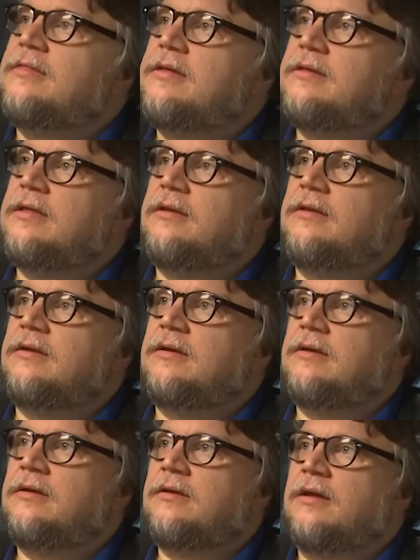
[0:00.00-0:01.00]
think
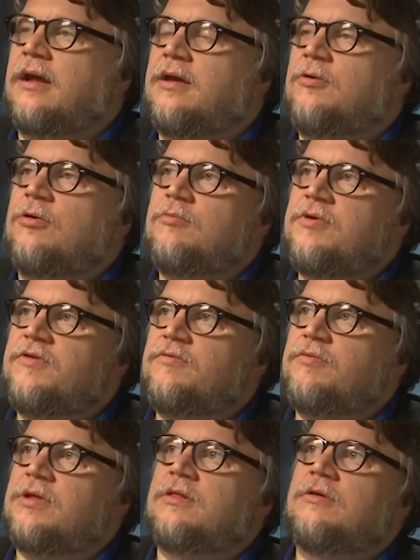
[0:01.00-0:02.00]
that I always
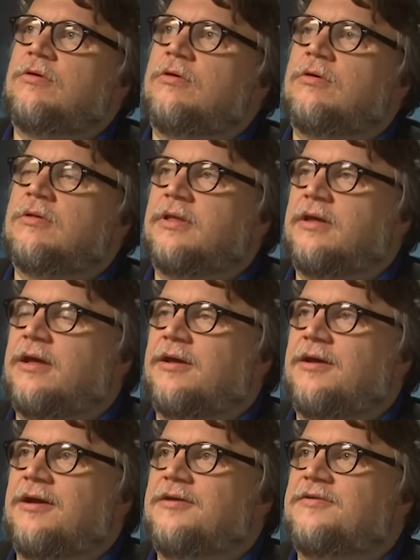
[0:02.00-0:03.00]
will hold
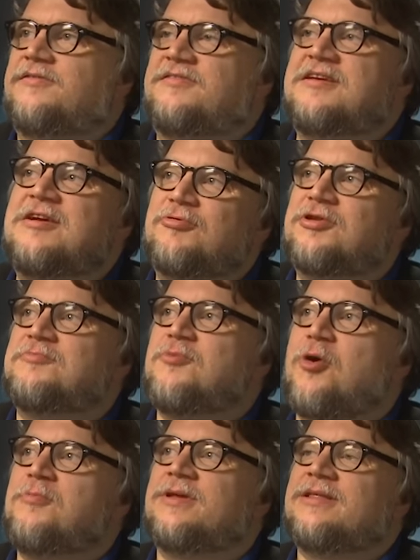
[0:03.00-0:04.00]
a secret
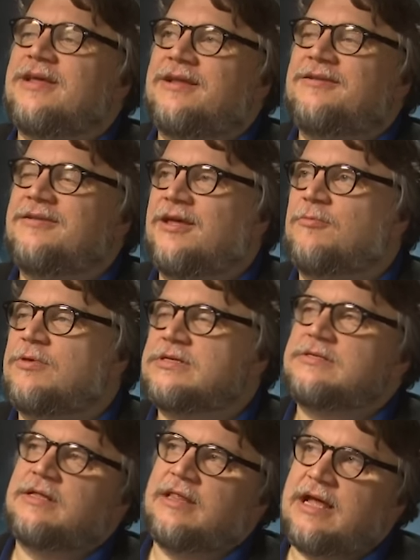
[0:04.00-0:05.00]
moment that
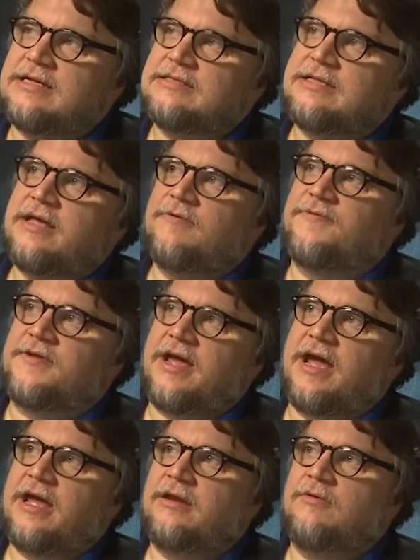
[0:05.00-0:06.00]
was the last day of
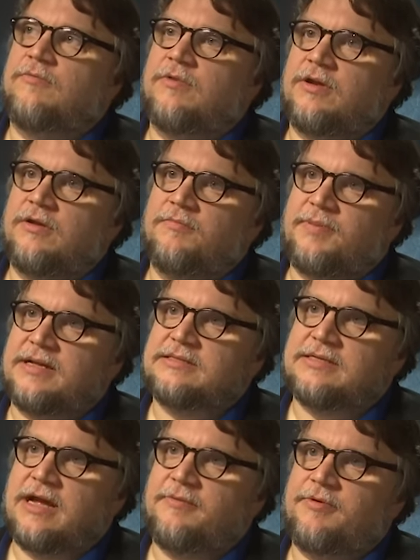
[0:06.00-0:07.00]
Cannes when
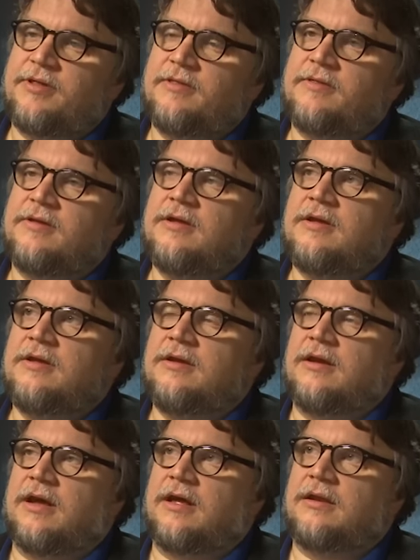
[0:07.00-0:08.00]
Pan's Labyrinth,
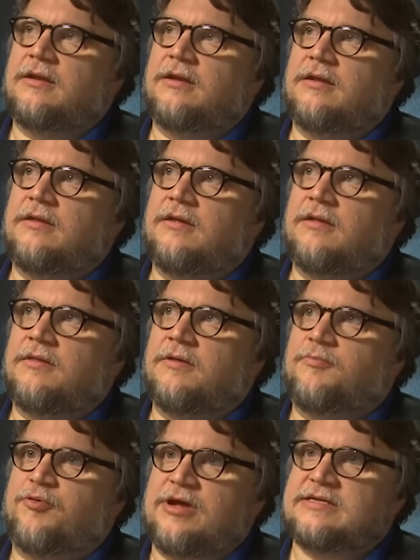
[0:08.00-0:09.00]
and the
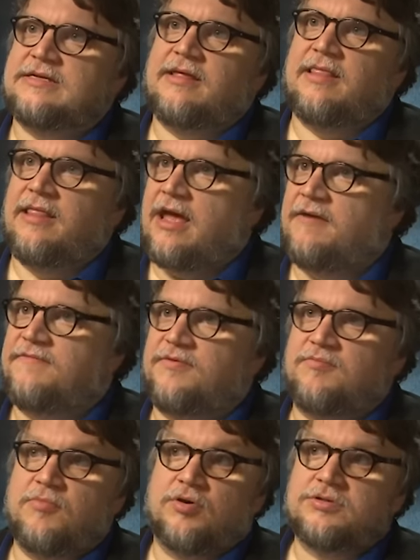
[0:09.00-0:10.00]
press had left,
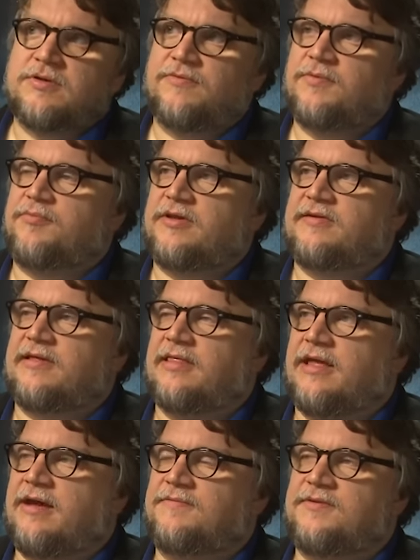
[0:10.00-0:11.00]
most of the press had
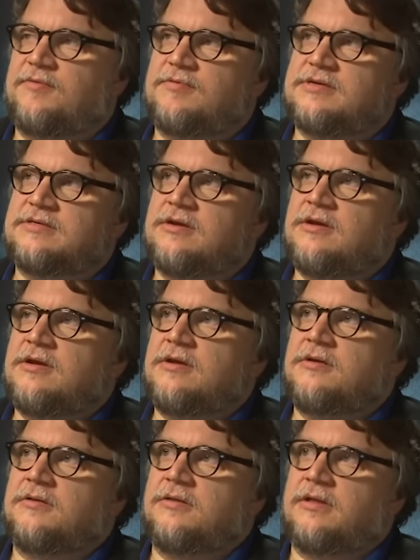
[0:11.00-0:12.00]
left. It was
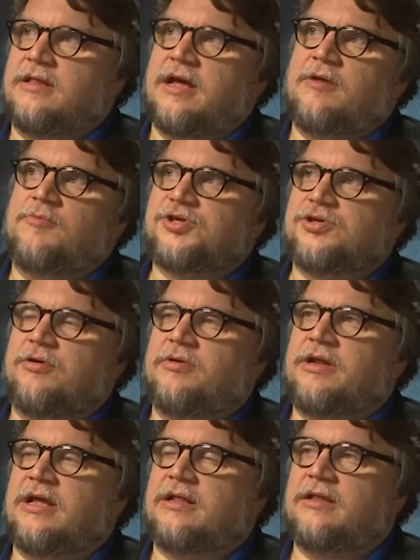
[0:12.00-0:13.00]
the night we showed
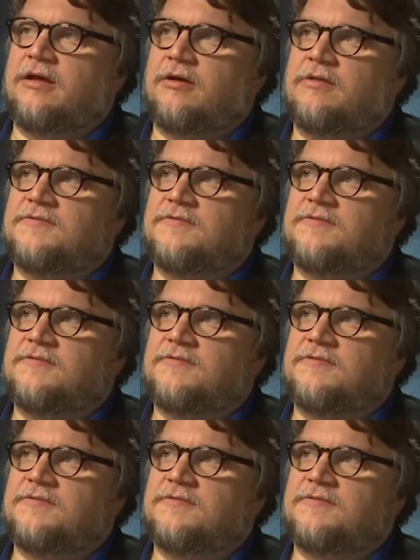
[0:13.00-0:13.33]
it, and all